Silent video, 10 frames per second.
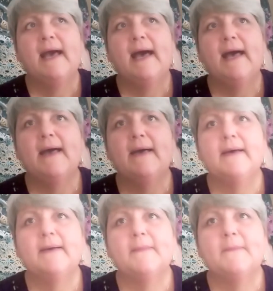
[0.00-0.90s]

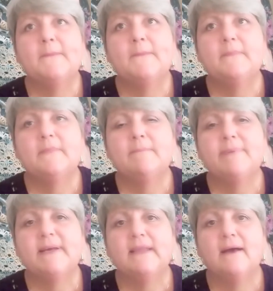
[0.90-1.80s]
uh,
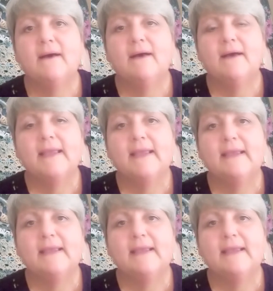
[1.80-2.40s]
but I